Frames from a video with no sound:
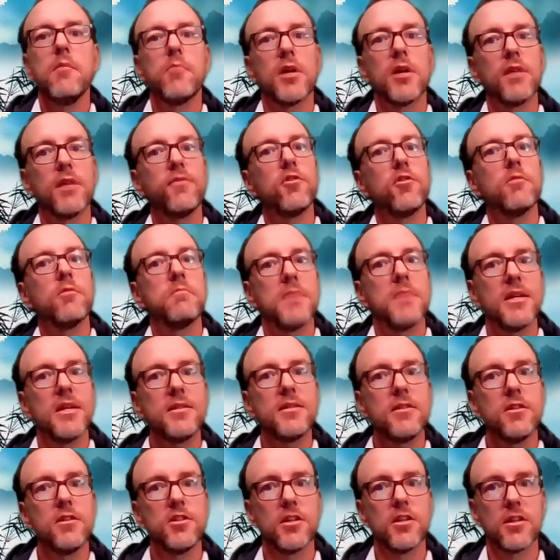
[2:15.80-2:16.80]
But if your
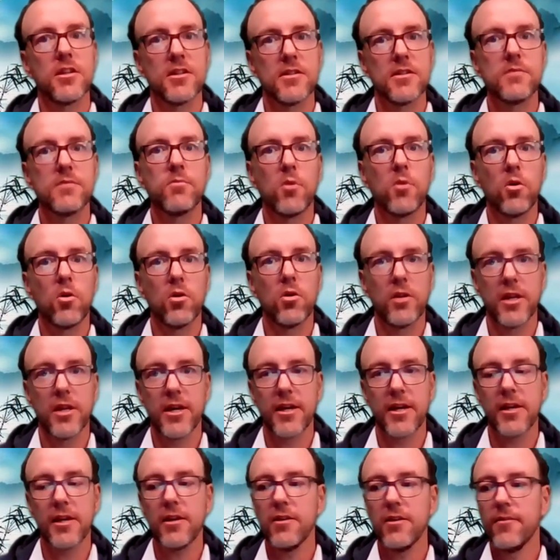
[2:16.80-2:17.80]
messaging is more
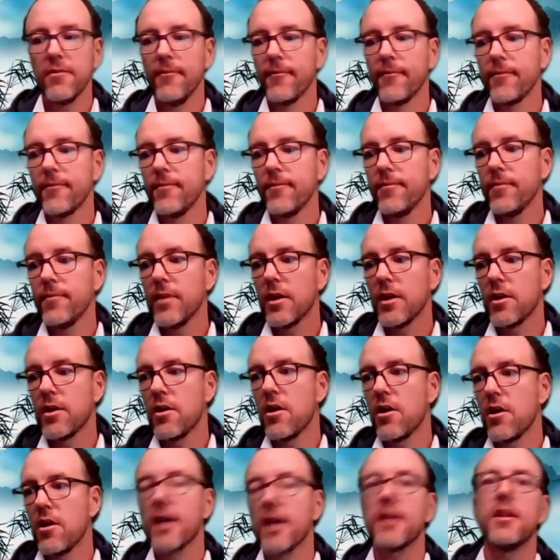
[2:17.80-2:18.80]
like, you
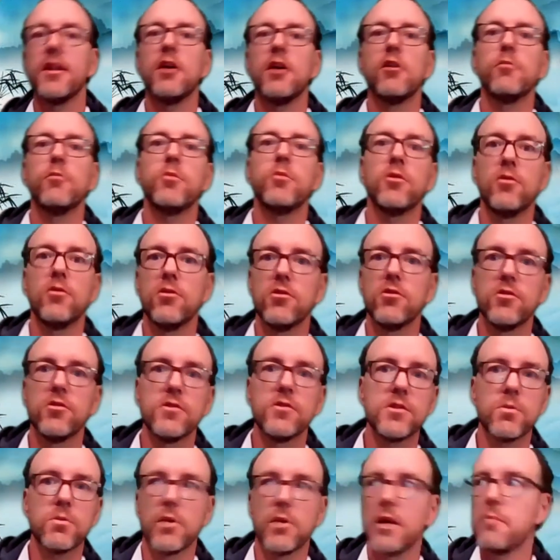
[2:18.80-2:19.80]
know, I can help you
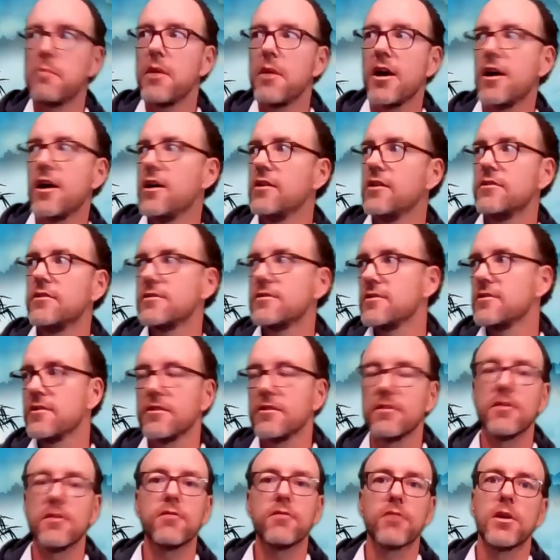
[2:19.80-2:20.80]
lose 20 pounds
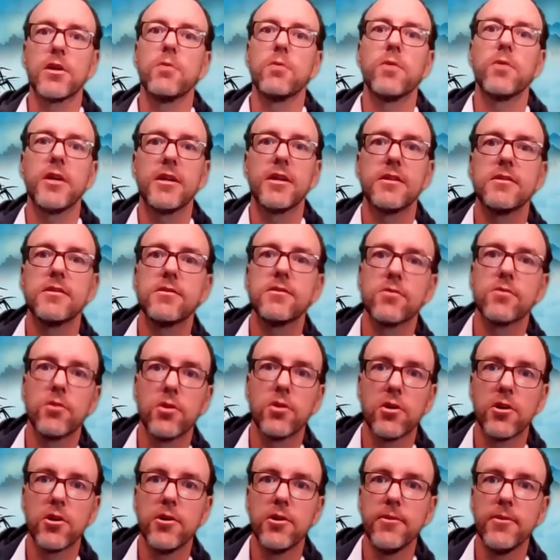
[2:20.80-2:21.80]
in three weeks,
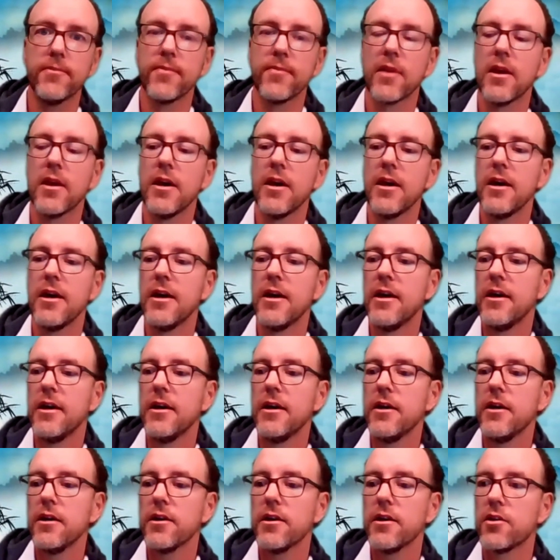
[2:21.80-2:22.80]
or,
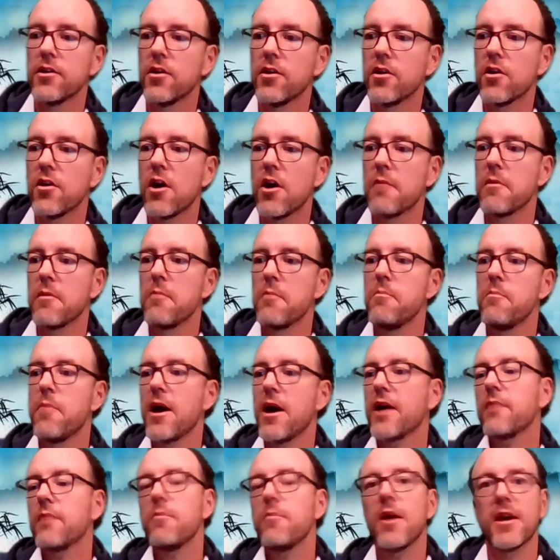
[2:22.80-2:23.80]
you know, I'm a
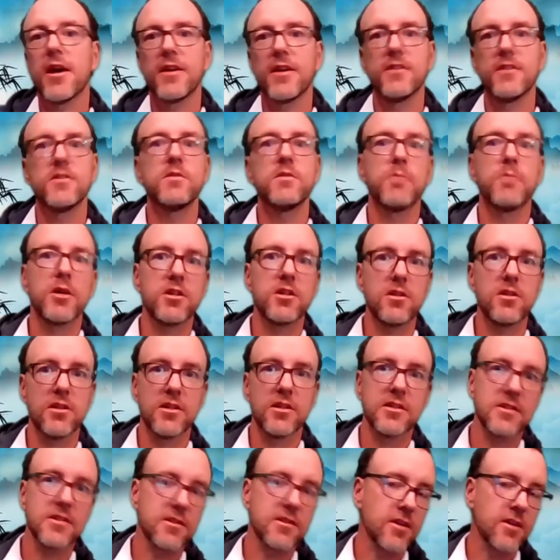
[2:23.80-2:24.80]
back pain
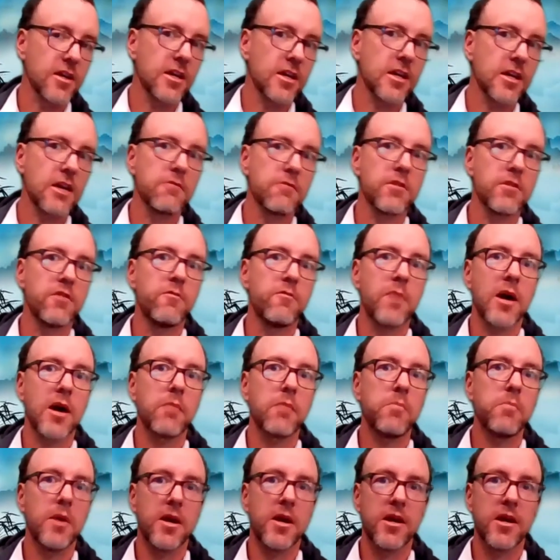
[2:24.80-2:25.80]
specialist and I can get rid of
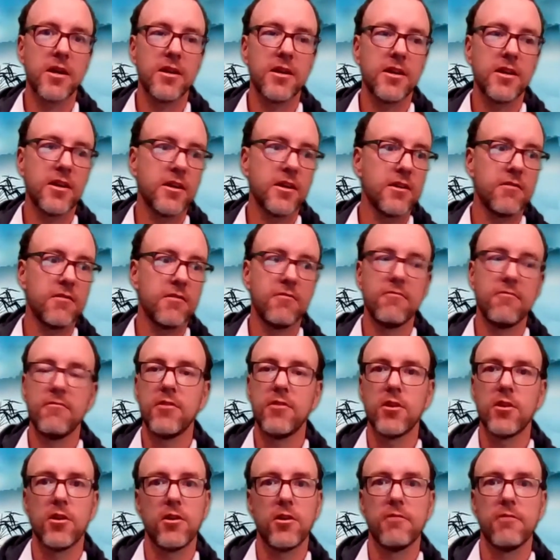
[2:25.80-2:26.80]
back pain in,
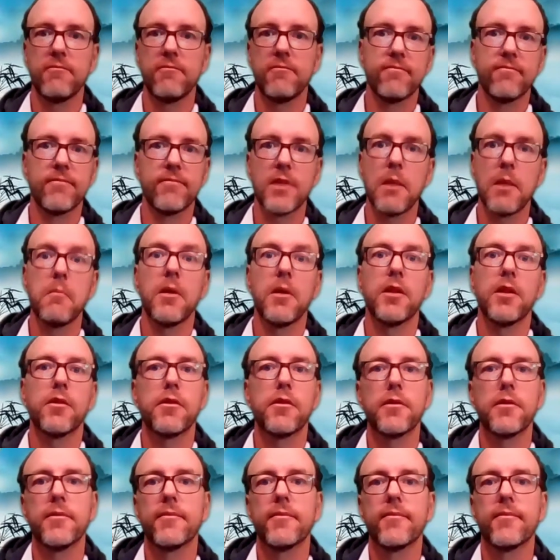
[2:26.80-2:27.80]
you know, a
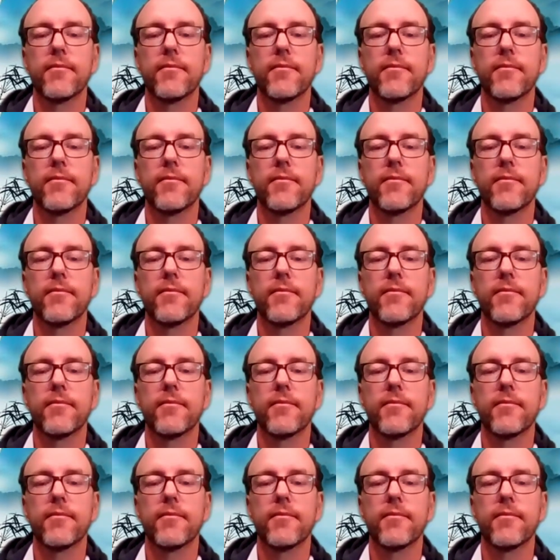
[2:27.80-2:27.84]
month.